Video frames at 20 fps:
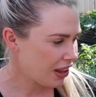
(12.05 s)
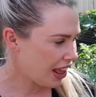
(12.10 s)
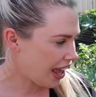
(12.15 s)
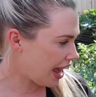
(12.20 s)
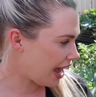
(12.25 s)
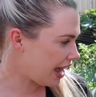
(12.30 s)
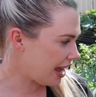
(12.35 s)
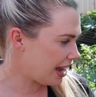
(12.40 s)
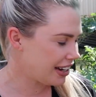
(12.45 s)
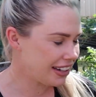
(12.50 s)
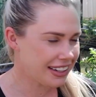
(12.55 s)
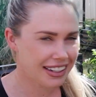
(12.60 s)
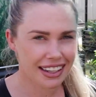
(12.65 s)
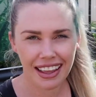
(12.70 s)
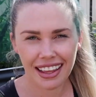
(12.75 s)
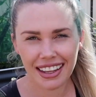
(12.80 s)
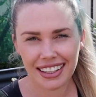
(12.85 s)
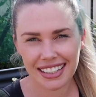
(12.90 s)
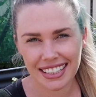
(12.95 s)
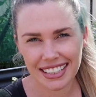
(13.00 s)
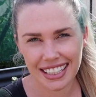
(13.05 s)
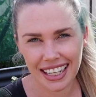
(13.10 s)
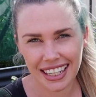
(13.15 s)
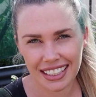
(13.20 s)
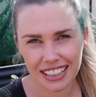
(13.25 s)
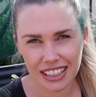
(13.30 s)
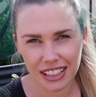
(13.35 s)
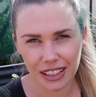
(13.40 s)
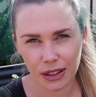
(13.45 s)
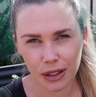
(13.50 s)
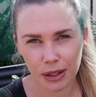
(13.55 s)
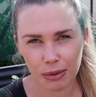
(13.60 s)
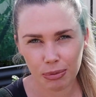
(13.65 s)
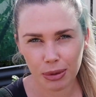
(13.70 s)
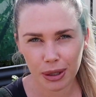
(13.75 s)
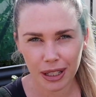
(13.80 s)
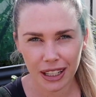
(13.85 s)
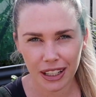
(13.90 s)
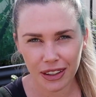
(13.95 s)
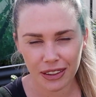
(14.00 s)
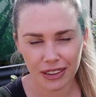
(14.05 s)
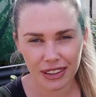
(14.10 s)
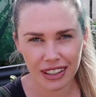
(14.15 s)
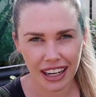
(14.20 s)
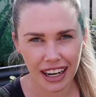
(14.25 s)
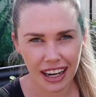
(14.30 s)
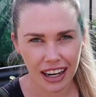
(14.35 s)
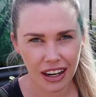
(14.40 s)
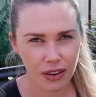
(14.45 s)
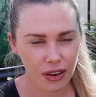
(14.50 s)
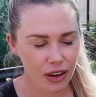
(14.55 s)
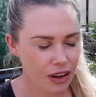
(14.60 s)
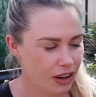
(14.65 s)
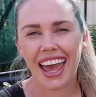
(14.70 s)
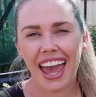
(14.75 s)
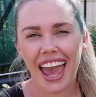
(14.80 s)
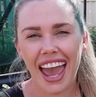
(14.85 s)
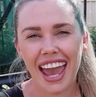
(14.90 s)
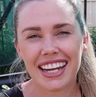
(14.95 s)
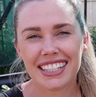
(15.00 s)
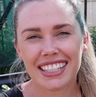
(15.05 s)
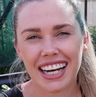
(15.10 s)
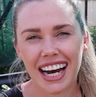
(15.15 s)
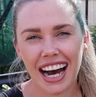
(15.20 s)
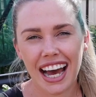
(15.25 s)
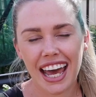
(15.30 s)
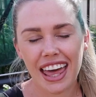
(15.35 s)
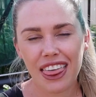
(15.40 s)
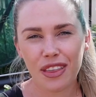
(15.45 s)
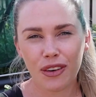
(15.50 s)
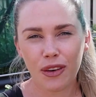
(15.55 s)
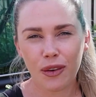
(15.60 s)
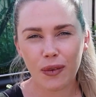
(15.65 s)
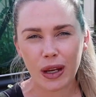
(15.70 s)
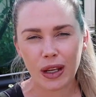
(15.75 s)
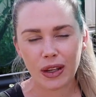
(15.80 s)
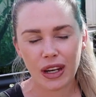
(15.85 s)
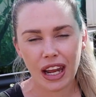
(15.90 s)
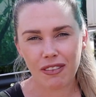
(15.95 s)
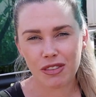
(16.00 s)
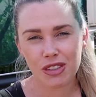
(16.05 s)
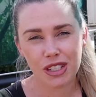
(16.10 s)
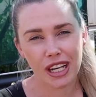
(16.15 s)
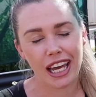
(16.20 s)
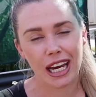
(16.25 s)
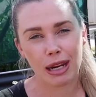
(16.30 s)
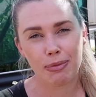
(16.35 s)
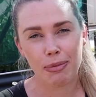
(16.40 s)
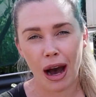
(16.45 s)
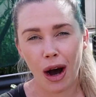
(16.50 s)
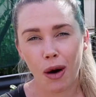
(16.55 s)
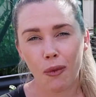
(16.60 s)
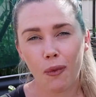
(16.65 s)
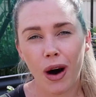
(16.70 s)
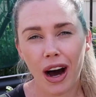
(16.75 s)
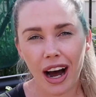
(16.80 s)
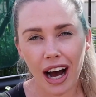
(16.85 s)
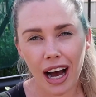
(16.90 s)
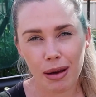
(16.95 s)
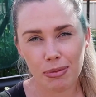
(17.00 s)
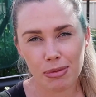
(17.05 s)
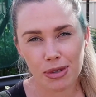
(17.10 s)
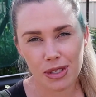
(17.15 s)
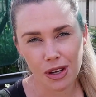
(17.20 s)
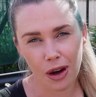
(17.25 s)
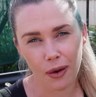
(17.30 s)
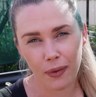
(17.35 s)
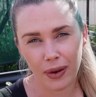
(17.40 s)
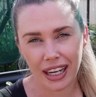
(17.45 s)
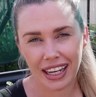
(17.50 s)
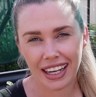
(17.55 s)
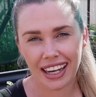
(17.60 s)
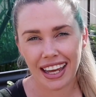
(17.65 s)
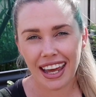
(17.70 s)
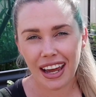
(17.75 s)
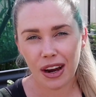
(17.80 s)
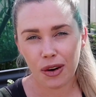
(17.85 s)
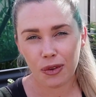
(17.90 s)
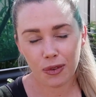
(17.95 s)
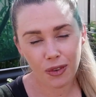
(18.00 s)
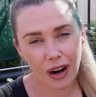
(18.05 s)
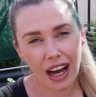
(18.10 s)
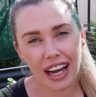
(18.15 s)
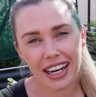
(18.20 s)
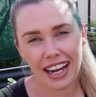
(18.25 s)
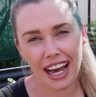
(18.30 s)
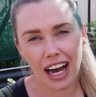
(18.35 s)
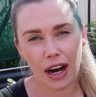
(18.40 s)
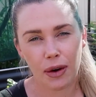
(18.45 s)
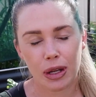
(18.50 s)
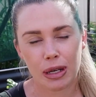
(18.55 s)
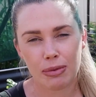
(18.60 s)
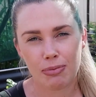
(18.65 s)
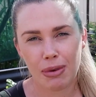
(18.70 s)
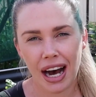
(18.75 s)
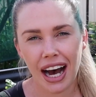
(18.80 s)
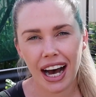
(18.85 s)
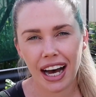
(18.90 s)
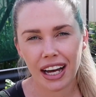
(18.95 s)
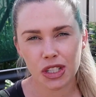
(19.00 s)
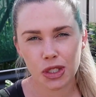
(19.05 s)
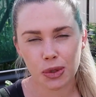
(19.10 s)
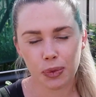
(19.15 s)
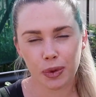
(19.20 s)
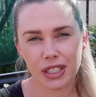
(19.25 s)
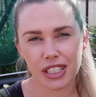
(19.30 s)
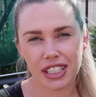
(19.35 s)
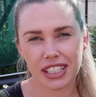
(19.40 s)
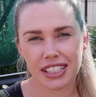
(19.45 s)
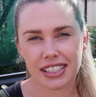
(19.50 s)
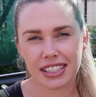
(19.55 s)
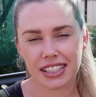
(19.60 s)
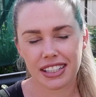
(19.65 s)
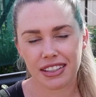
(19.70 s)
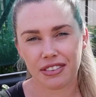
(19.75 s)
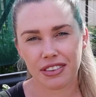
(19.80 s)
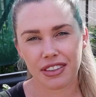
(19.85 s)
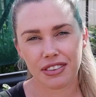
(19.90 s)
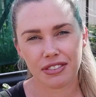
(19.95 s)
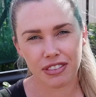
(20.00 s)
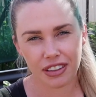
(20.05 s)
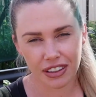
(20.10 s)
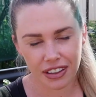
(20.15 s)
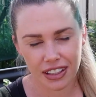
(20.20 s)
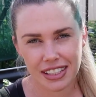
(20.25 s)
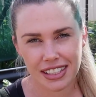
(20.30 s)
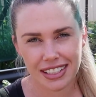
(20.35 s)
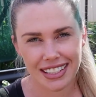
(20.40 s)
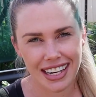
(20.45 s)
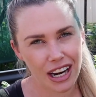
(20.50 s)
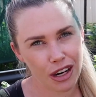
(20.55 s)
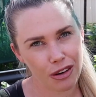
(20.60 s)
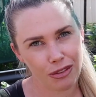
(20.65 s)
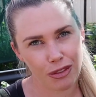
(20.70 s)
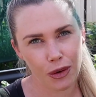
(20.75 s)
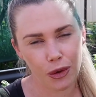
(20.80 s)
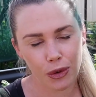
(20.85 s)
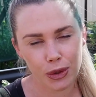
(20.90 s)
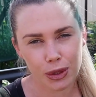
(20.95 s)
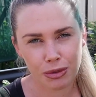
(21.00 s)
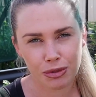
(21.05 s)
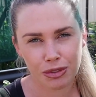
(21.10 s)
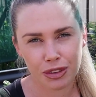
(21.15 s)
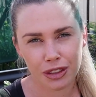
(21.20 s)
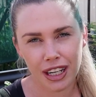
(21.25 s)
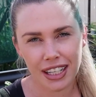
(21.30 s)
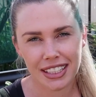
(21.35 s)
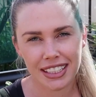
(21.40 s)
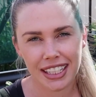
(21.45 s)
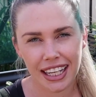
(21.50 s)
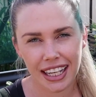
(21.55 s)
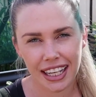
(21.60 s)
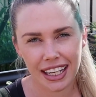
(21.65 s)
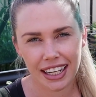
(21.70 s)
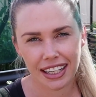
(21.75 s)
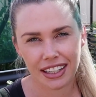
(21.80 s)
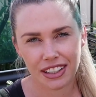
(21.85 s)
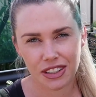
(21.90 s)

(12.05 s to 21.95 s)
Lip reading: and it's starting to look pretty good now. And I thought we could have a chat about what I'm sowing right now in March, which is the very start of autumn for us here in